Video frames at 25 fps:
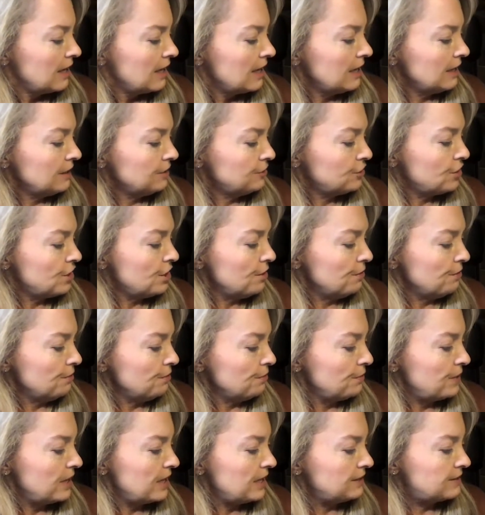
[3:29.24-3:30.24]
"It's
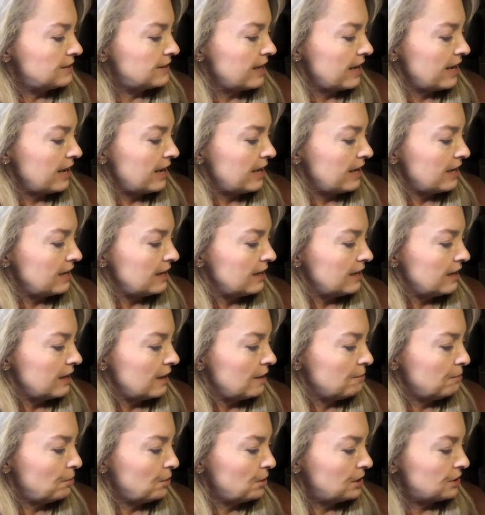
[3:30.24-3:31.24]
you," he said,
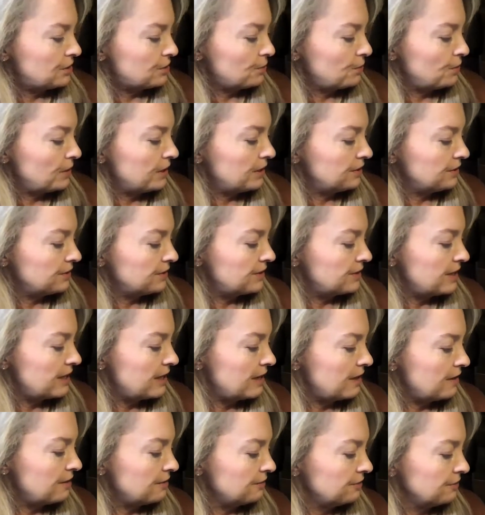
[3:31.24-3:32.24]
and put his quills
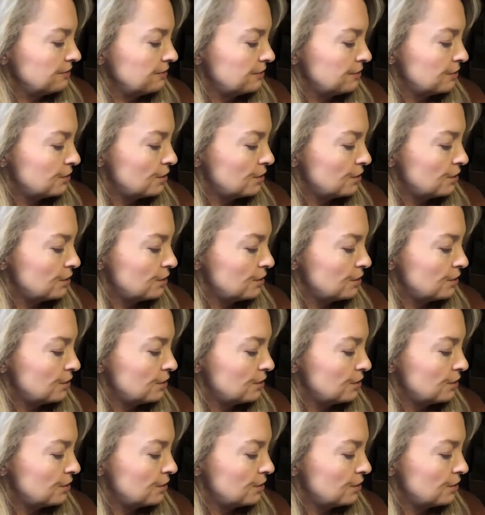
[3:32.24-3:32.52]
down.